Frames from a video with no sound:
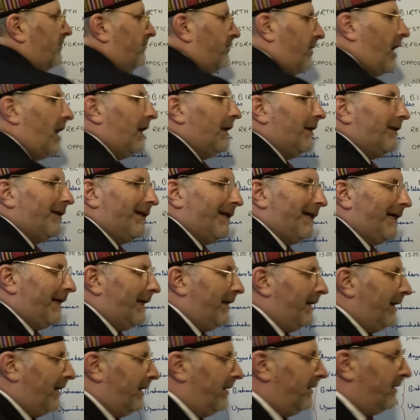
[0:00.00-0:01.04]

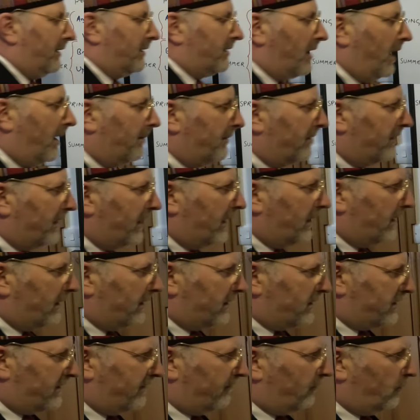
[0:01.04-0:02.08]
violently in the time of the
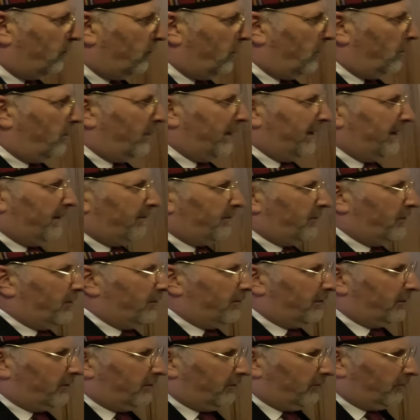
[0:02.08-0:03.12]
English Civil War when the
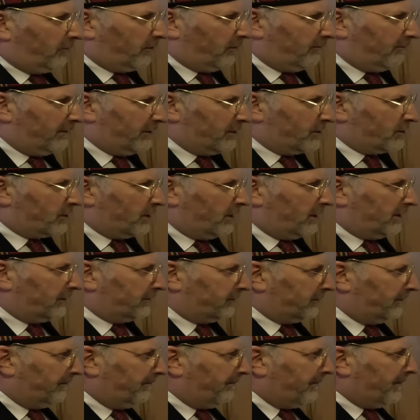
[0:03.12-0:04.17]
Puritans were in
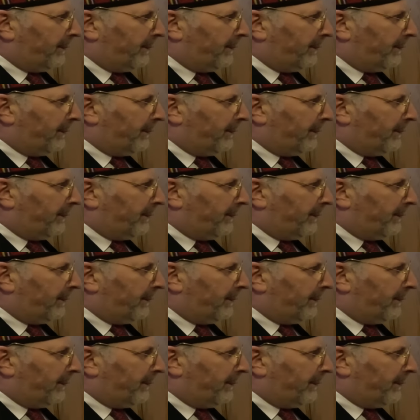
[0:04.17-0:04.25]
charge.